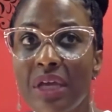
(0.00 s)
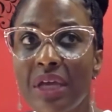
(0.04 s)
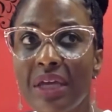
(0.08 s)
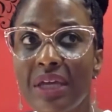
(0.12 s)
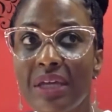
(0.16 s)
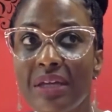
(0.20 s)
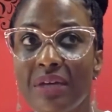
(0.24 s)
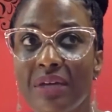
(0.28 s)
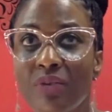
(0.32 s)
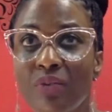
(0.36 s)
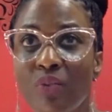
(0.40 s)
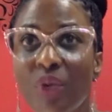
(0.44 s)

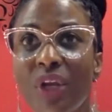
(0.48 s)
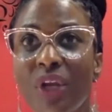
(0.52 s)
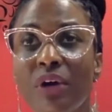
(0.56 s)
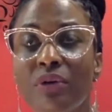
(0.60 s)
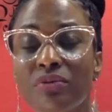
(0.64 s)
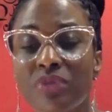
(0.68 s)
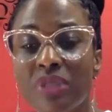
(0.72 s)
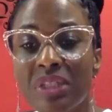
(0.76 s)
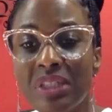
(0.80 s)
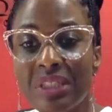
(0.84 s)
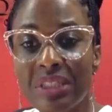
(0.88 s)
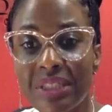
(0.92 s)
we
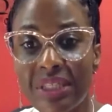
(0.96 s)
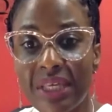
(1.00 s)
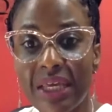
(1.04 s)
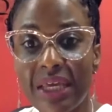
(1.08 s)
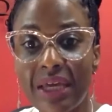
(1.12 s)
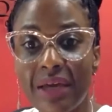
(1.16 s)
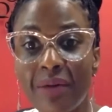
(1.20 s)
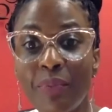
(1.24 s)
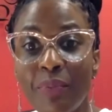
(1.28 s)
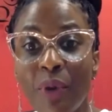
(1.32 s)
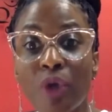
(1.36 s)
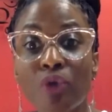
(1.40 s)
don't
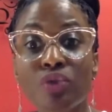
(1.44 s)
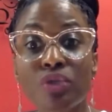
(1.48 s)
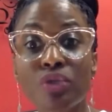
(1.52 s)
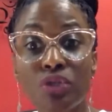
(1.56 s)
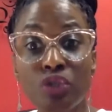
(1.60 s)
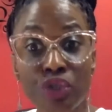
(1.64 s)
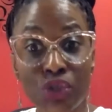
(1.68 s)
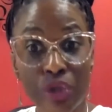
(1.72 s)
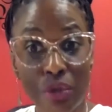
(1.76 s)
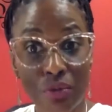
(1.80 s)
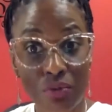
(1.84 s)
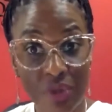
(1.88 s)
see it,
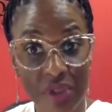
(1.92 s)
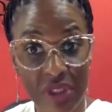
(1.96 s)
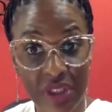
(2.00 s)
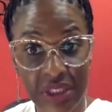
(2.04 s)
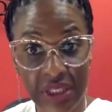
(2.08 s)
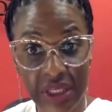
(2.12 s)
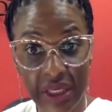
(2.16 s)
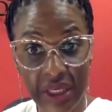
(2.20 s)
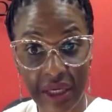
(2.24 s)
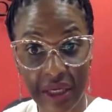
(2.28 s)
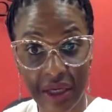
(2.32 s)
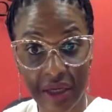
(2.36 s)
persons don't
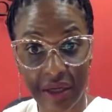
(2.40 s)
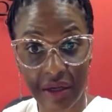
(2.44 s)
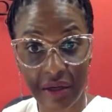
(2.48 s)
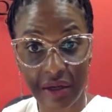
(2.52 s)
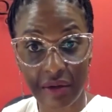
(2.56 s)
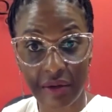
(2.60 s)
see it